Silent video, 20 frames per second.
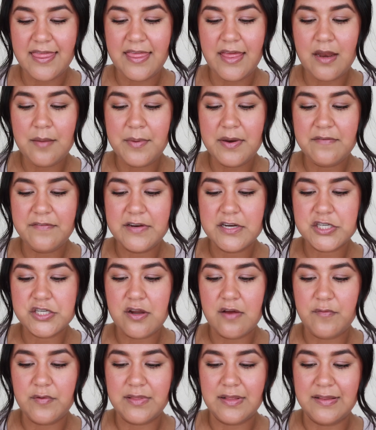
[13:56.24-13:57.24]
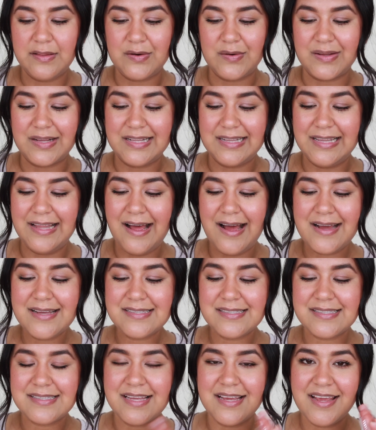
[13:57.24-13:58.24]
Then I'm gonna finish off with a little
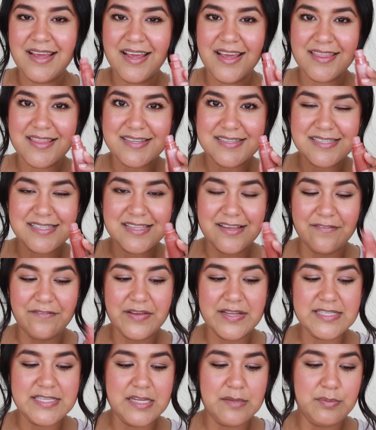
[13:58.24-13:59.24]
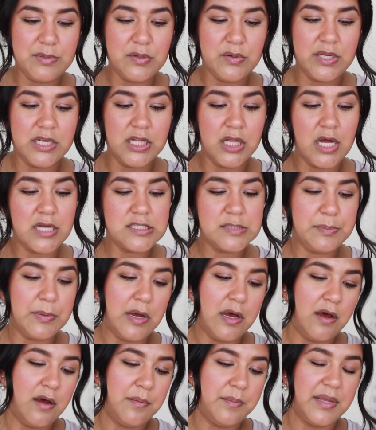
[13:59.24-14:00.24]
gloss. This is the Fenty Beauty Gloss
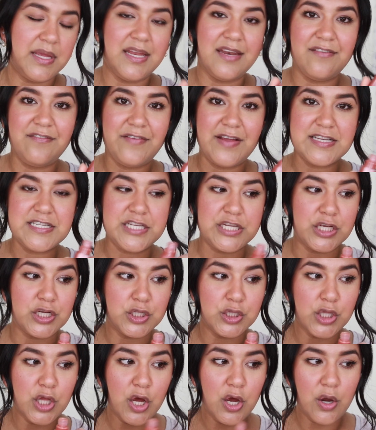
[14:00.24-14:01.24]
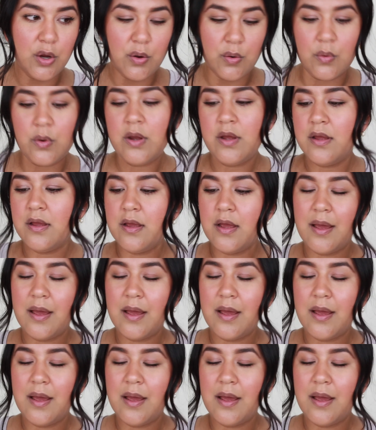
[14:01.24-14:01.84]
Bomb in Fenty Glow.